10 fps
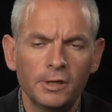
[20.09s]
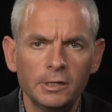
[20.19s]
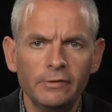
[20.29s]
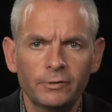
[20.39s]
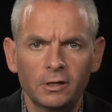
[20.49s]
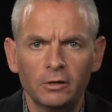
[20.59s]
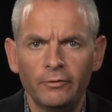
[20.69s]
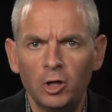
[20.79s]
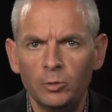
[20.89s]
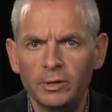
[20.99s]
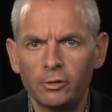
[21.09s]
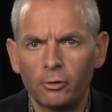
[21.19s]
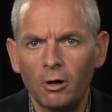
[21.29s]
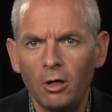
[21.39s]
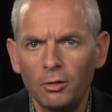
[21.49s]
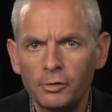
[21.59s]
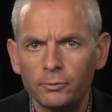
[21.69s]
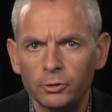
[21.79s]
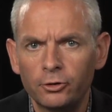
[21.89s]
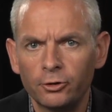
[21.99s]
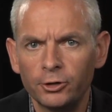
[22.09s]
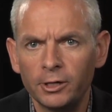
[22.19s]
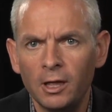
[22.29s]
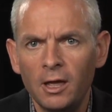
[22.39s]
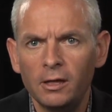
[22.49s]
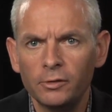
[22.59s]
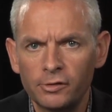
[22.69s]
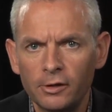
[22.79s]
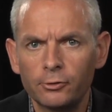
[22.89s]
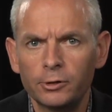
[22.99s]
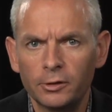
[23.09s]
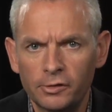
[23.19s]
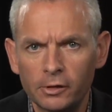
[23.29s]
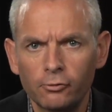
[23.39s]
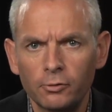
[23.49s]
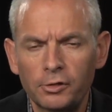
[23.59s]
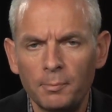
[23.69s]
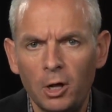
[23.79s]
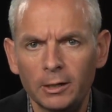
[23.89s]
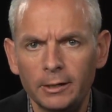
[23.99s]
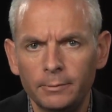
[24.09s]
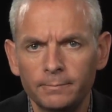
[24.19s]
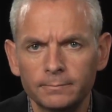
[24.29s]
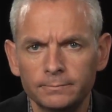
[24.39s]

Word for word: significant developments are also occurring in southern and central Somalia.